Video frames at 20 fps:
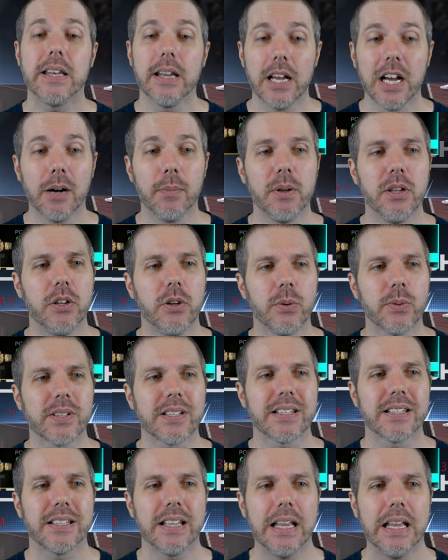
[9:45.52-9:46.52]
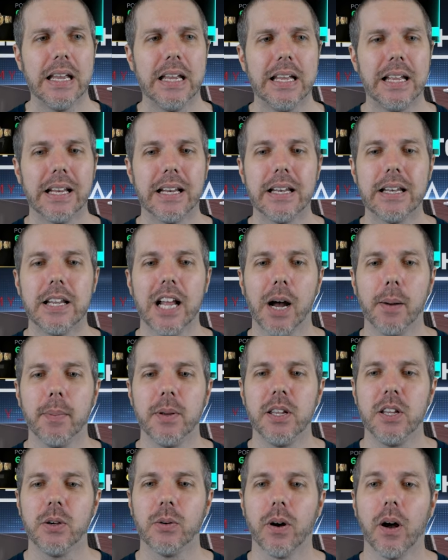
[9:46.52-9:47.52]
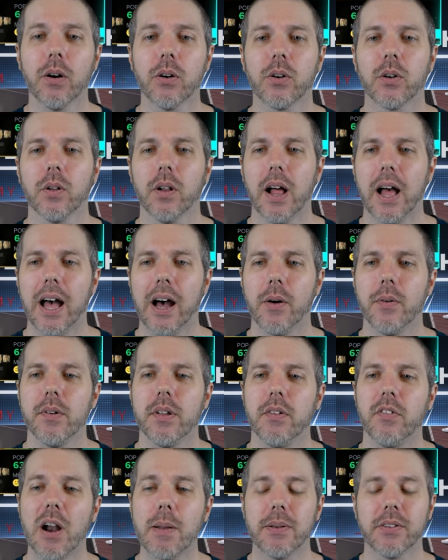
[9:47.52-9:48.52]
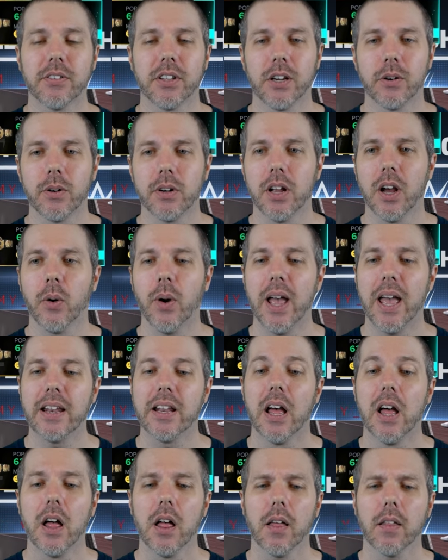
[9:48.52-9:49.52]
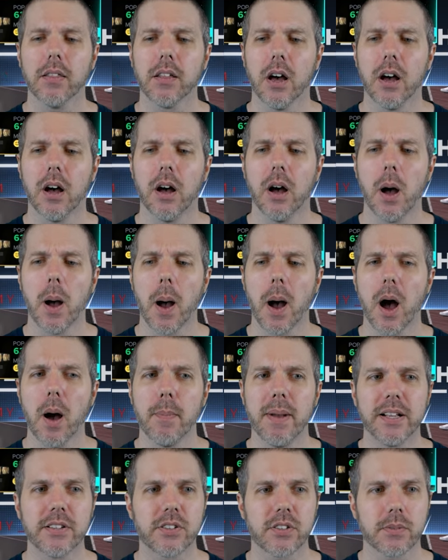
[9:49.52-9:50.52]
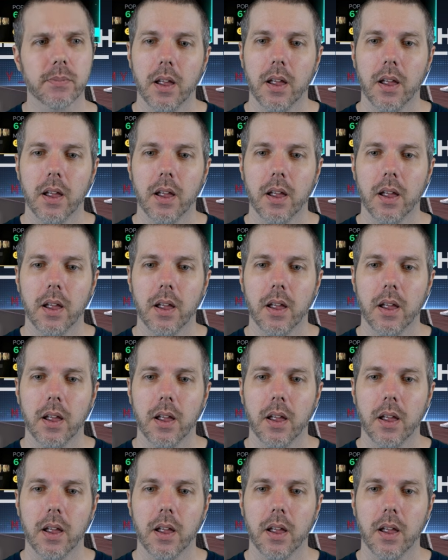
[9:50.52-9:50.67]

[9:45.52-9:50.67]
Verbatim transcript: W C W, Uncle Howdy, Rey Mysterio, and The Miz.